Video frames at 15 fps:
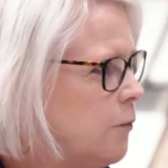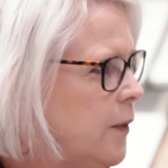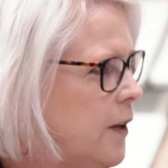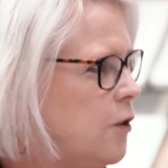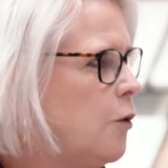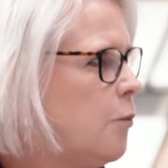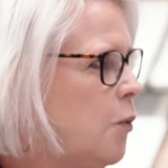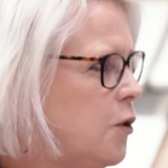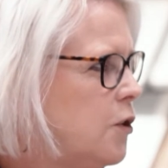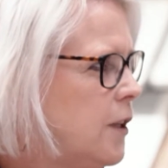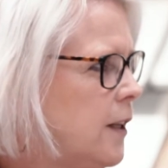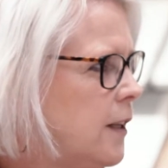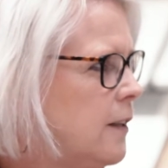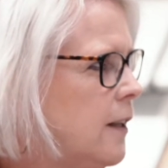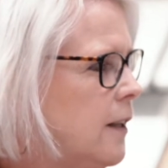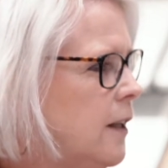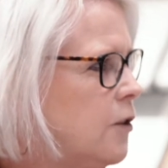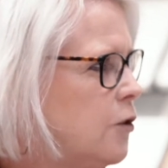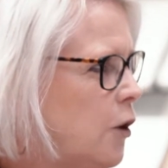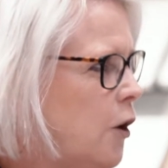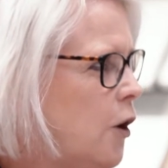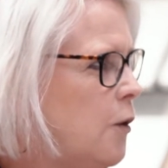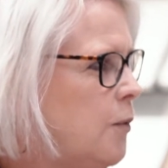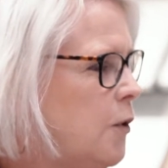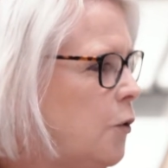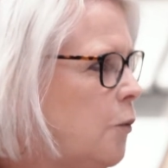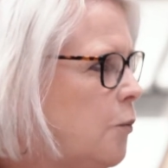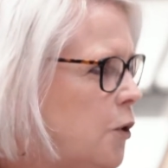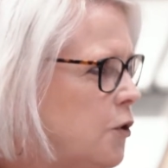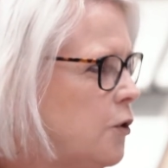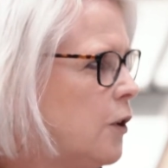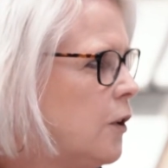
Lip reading: when you're pushing to open or push to